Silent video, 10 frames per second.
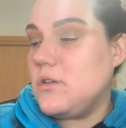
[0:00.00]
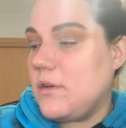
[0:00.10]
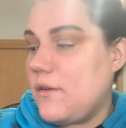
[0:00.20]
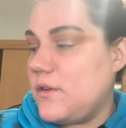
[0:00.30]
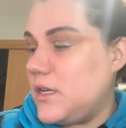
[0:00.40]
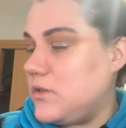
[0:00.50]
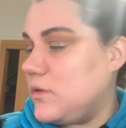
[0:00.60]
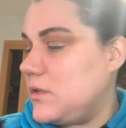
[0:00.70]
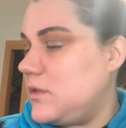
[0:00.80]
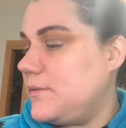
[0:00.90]
gravitate
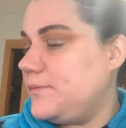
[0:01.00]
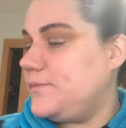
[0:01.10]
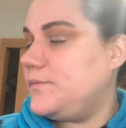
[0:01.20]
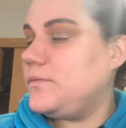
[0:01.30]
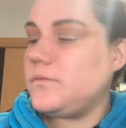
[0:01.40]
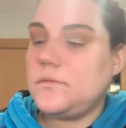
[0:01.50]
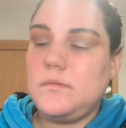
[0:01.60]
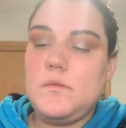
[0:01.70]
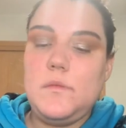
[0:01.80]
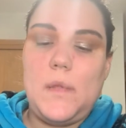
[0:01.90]
towards.
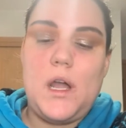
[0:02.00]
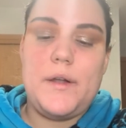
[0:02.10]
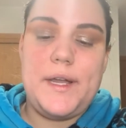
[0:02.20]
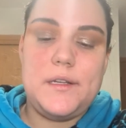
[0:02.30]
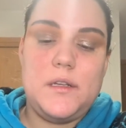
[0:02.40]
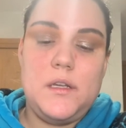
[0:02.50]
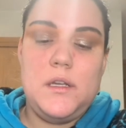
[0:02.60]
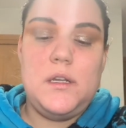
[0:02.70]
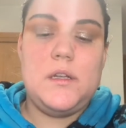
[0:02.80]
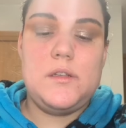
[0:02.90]
All right.
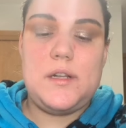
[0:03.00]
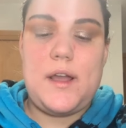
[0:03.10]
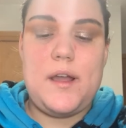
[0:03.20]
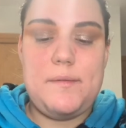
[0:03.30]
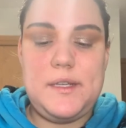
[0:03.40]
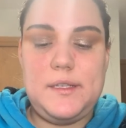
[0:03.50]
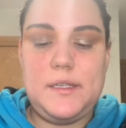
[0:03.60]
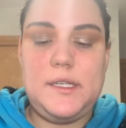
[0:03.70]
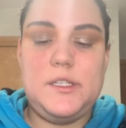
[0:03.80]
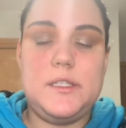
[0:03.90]
So now I'm
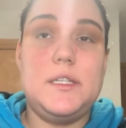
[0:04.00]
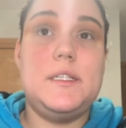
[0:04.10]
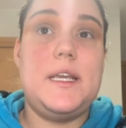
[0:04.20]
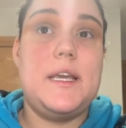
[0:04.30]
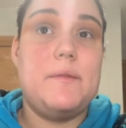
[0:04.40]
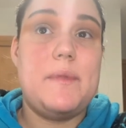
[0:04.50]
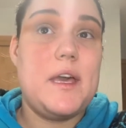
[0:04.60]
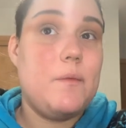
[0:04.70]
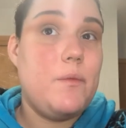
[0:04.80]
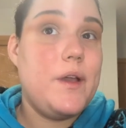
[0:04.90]
basically just going to take a
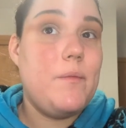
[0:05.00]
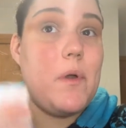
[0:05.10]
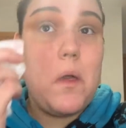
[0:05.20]
makeup wipe